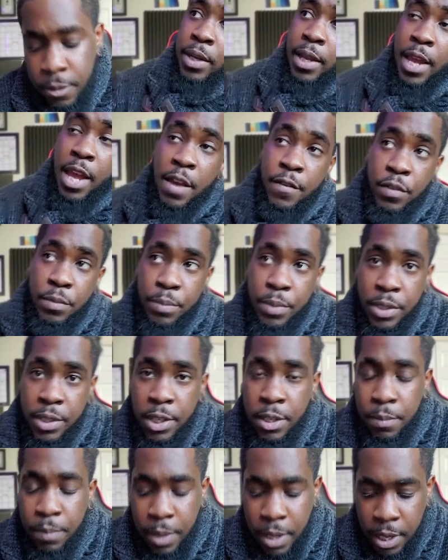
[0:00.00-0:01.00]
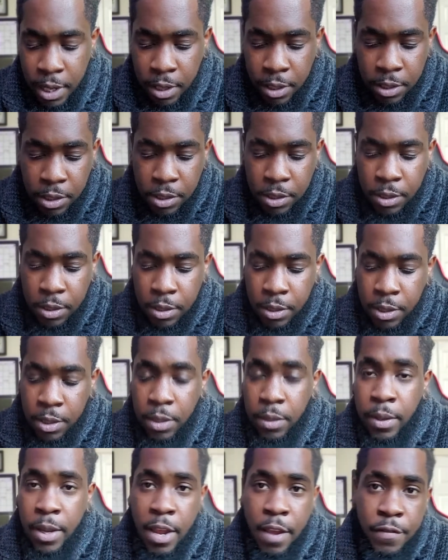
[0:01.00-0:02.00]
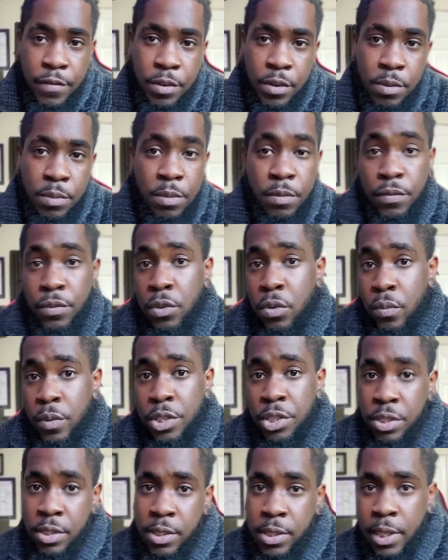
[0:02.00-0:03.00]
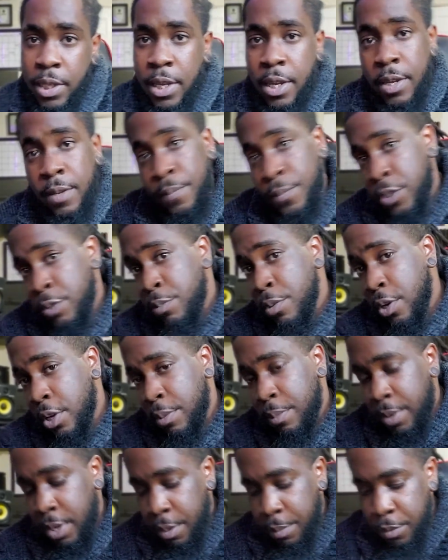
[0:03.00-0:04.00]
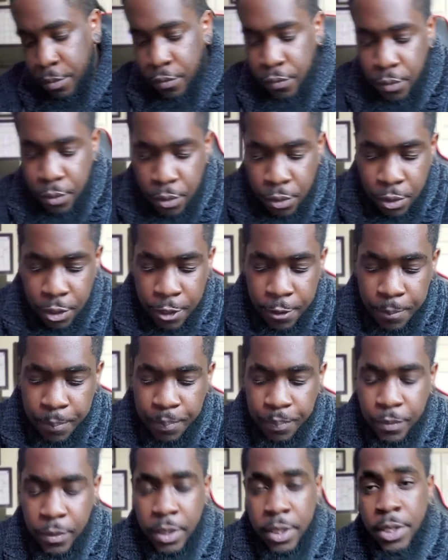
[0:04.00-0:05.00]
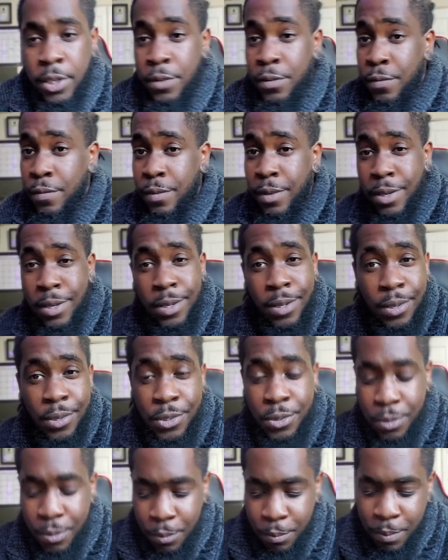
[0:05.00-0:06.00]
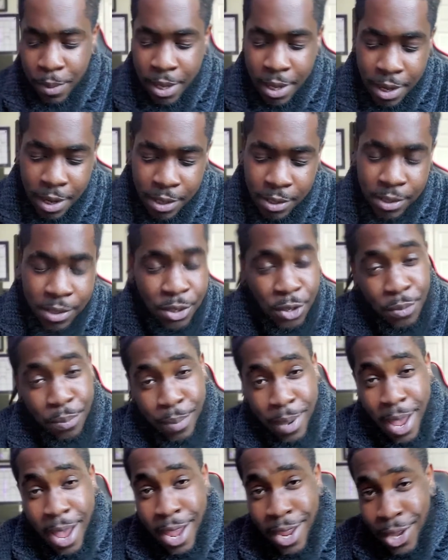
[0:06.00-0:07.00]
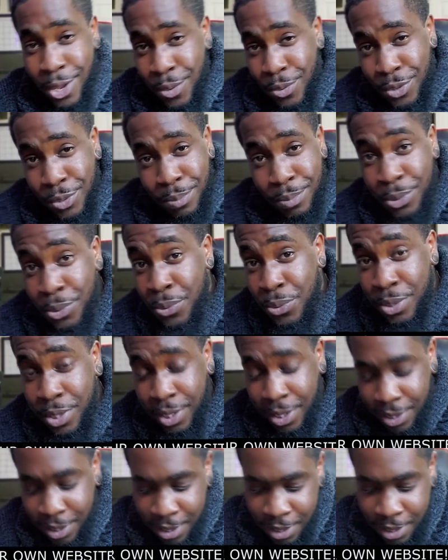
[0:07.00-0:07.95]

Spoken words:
Have a booking page, have your review widgets like I spoke about before, videos, pics, your bio, your music.